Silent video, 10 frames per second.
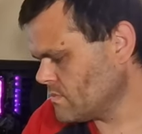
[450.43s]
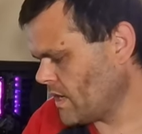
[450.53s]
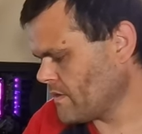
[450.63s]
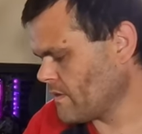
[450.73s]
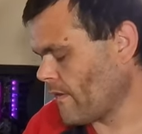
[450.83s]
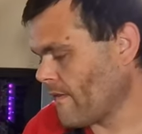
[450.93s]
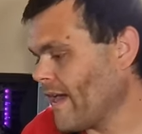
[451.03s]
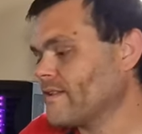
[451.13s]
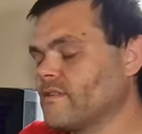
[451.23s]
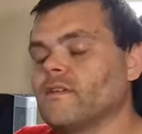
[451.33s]
other than
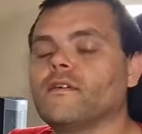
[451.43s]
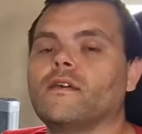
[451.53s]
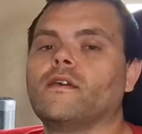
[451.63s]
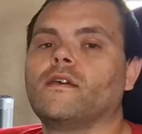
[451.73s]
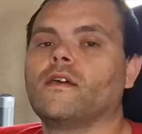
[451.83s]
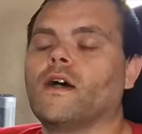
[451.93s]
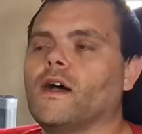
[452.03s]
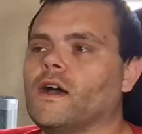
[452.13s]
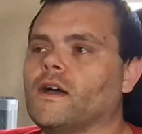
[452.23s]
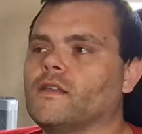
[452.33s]
that,
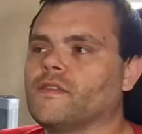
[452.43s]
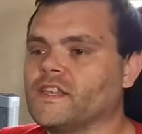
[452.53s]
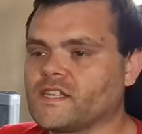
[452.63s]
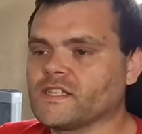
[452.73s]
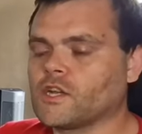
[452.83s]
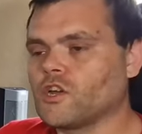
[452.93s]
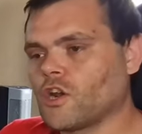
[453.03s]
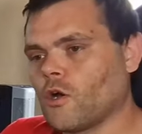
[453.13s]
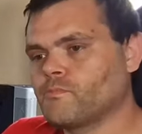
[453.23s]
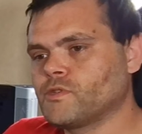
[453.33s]
this is a good
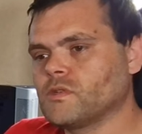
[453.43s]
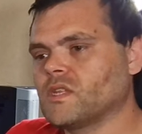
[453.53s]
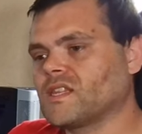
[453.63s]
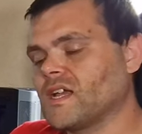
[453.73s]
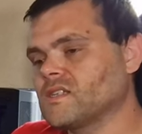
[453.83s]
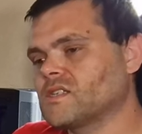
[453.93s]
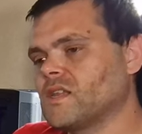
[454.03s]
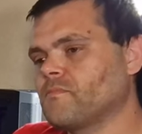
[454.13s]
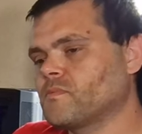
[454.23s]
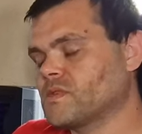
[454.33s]
option. It does
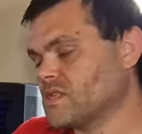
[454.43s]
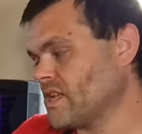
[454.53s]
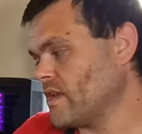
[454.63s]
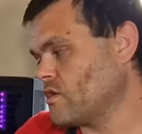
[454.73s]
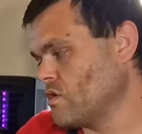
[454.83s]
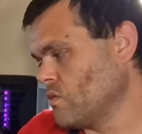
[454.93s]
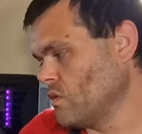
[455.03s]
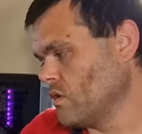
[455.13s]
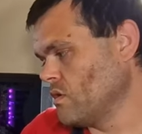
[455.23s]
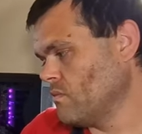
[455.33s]
stay
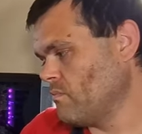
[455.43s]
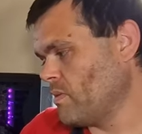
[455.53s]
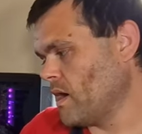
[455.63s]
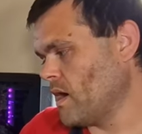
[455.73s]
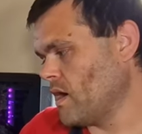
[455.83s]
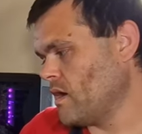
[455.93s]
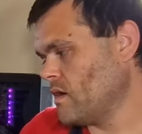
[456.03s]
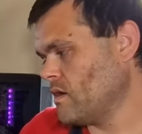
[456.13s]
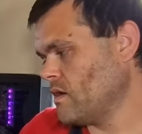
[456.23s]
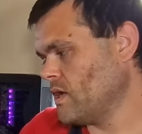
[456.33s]
cool, but
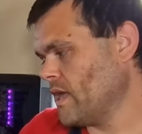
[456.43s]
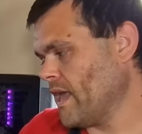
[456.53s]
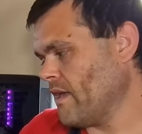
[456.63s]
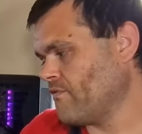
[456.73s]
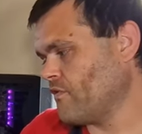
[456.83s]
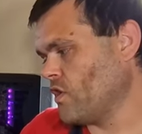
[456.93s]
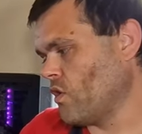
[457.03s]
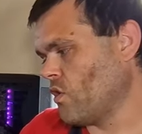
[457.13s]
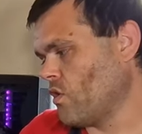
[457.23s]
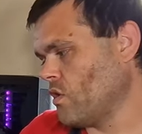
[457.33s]
if
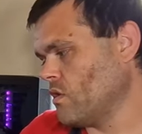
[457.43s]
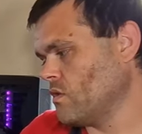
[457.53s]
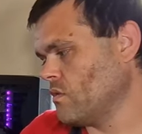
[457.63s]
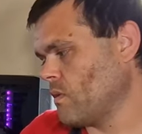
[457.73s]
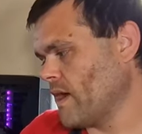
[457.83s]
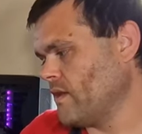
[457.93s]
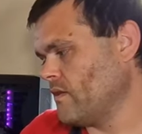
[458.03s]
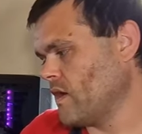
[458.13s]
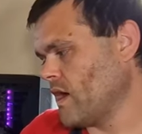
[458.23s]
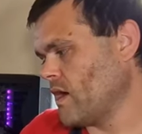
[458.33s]
you're the
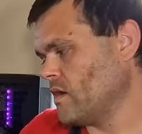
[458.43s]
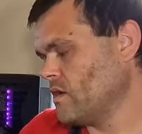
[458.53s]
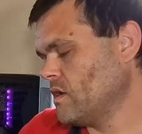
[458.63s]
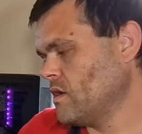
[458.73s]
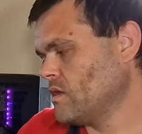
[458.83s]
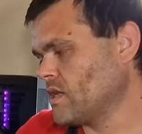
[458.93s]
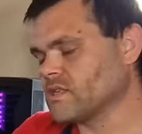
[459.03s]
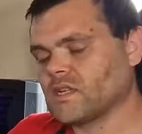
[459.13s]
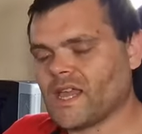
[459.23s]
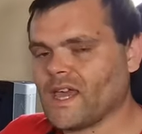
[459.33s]
one that
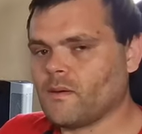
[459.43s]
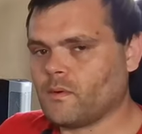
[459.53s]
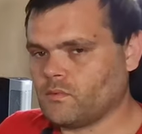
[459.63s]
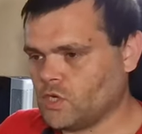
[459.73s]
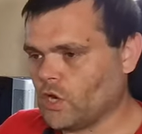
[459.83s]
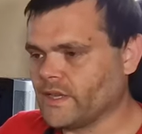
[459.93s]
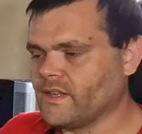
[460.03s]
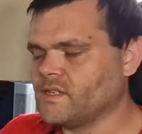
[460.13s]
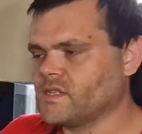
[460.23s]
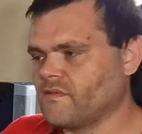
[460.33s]
doesn't care about
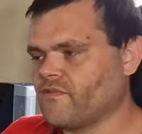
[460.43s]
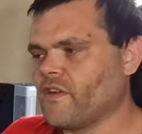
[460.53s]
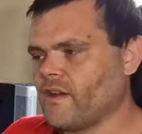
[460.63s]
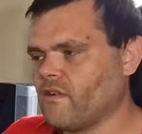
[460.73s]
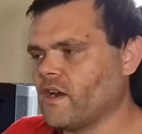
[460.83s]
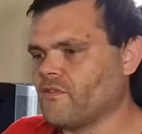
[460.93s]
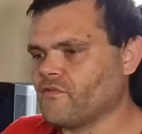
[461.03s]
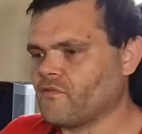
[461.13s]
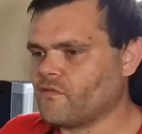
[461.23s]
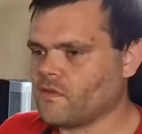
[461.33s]
noise, then fair enough,